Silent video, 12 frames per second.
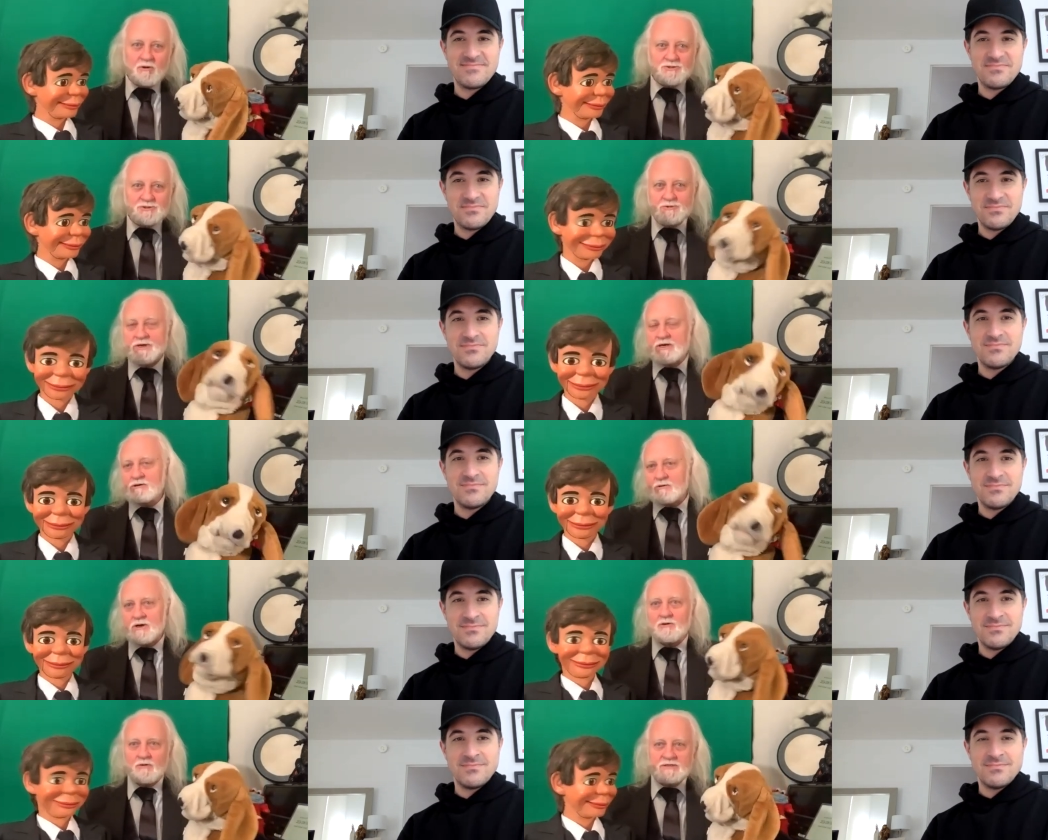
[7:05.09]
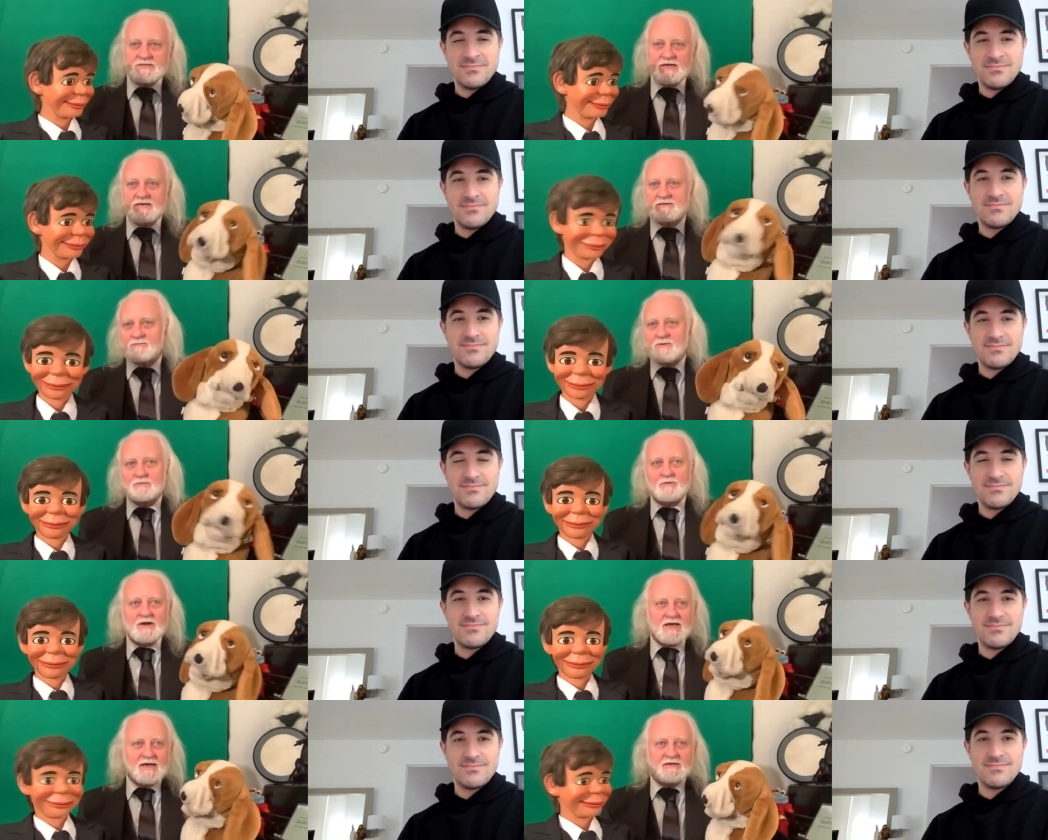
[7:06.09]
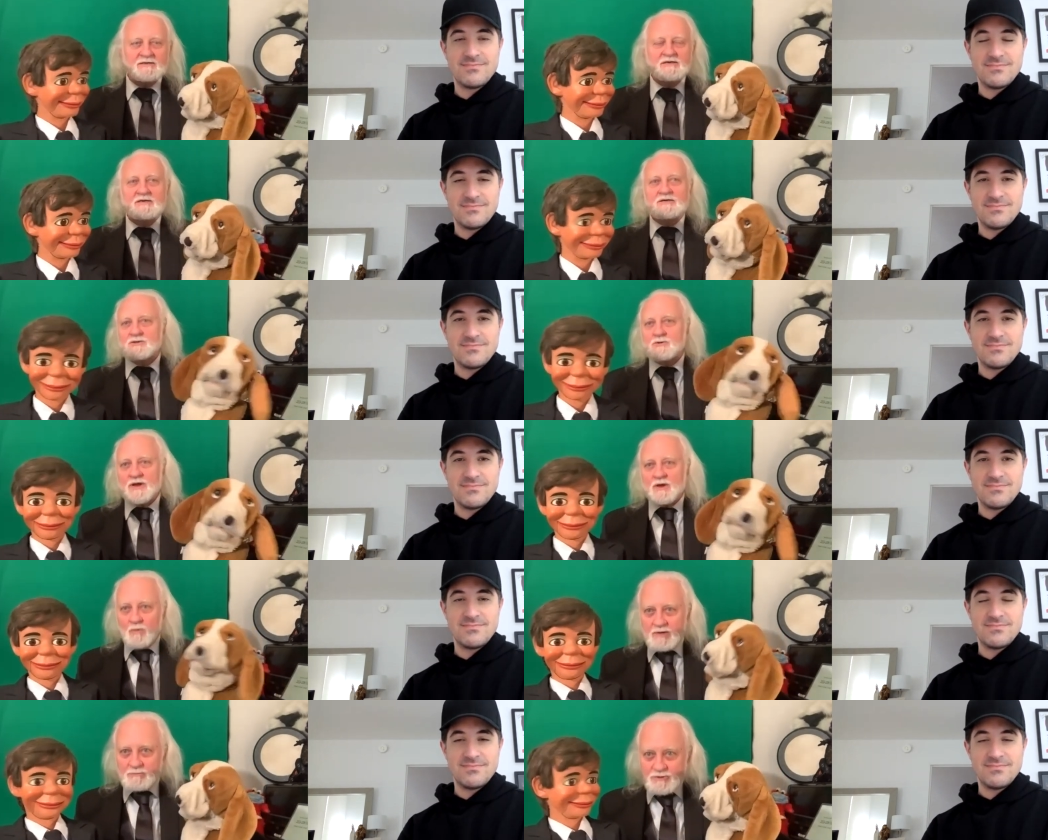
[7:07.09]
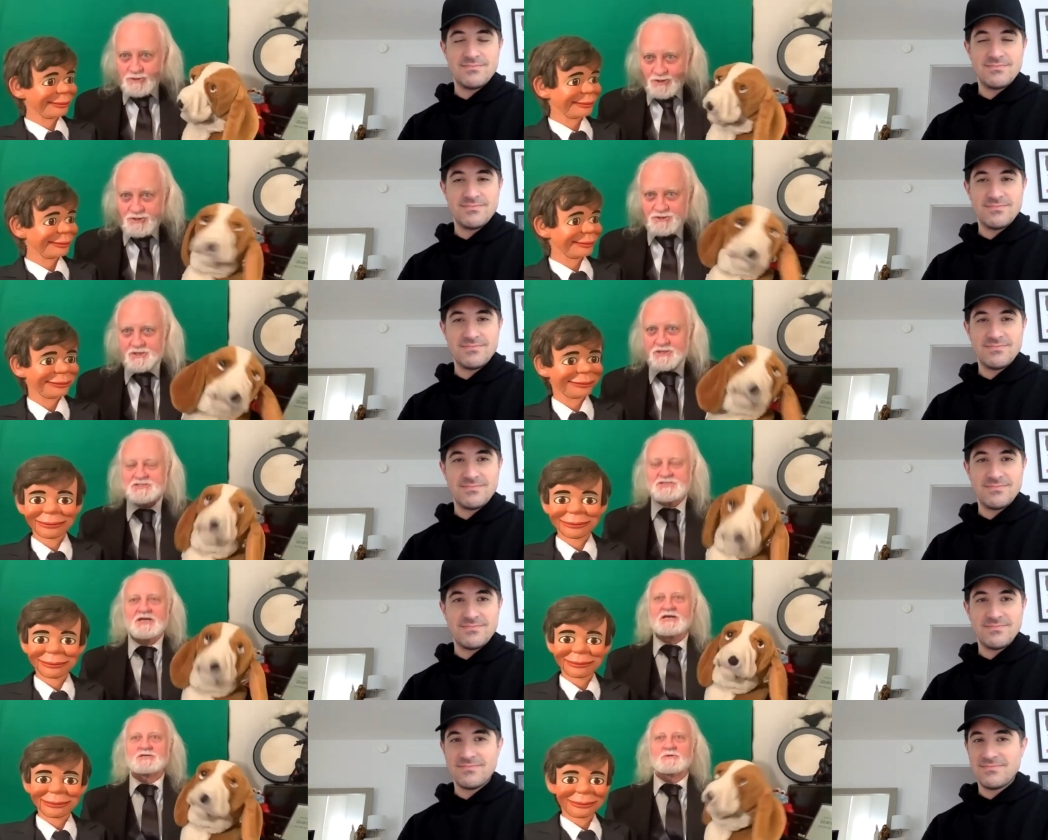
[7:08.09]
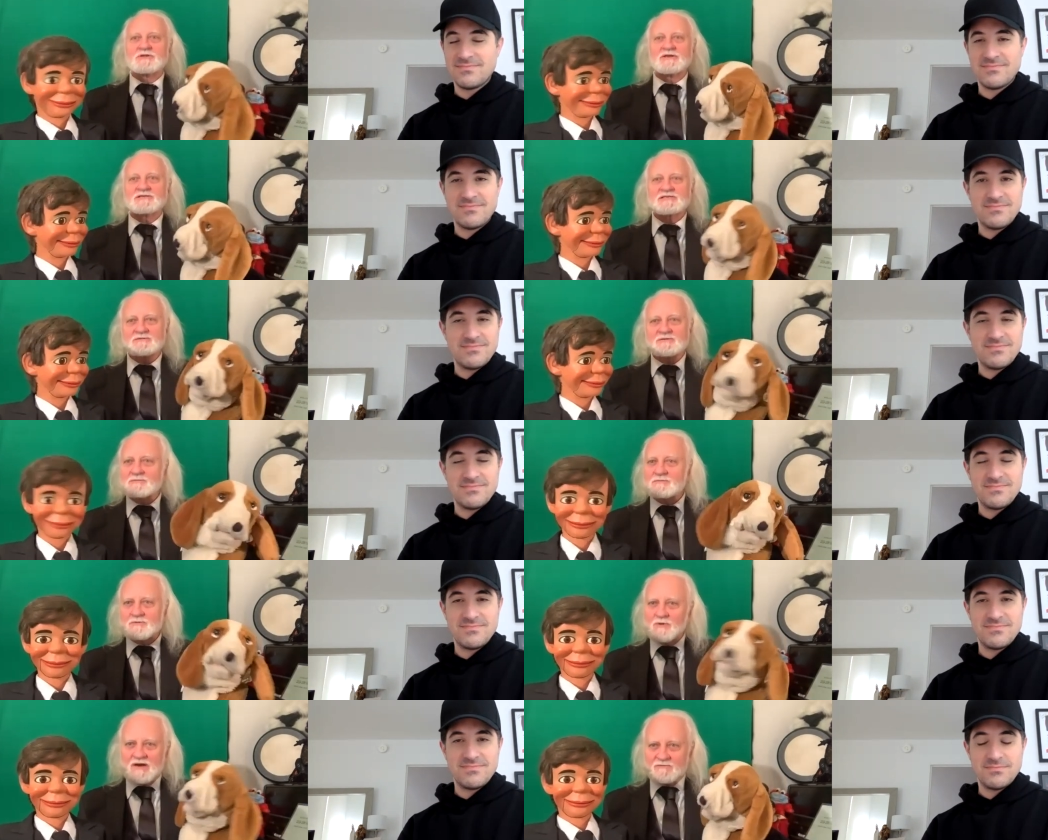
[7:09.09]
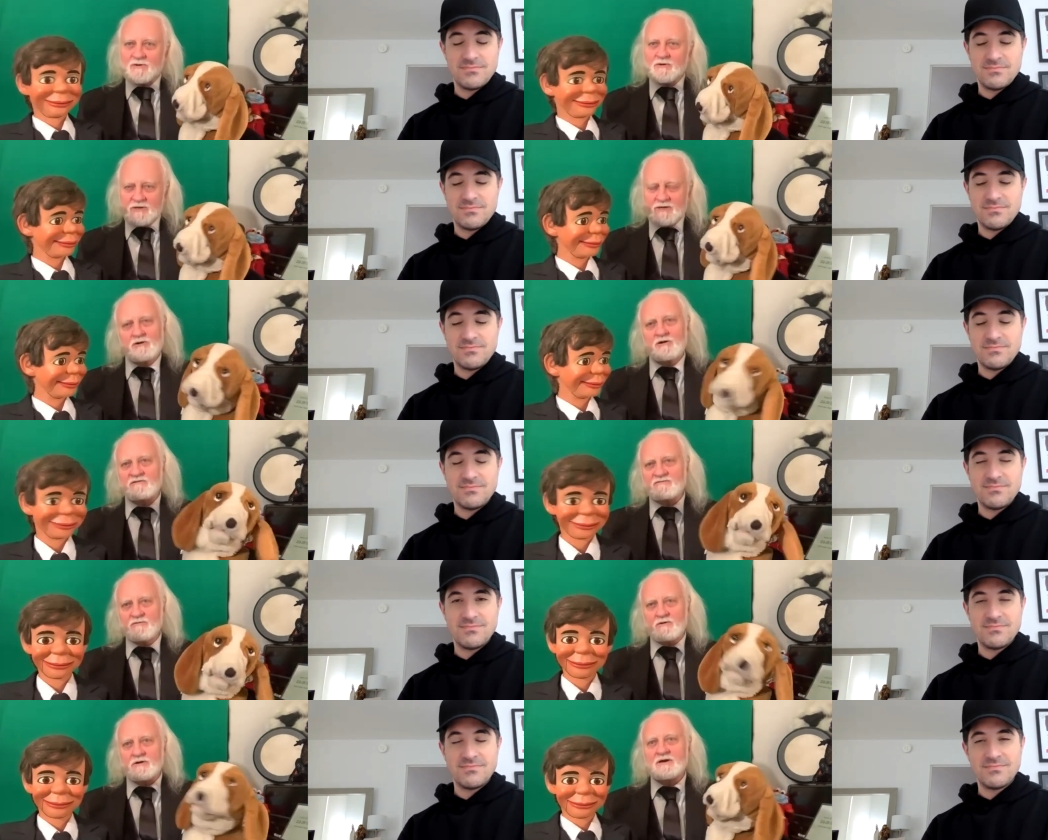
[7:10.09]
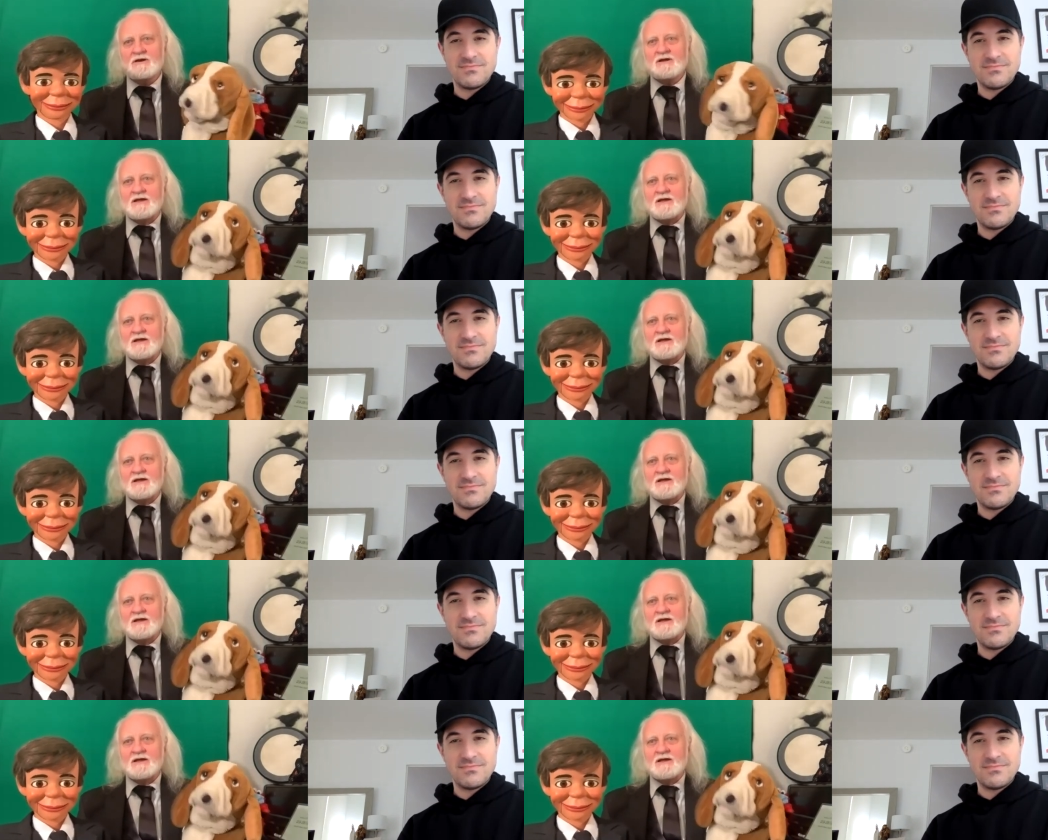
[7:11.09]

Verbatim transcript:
Speaker 1: a trio, or a quartet. At one point, I had 21 musicians on stage with us, it, whatever it called for.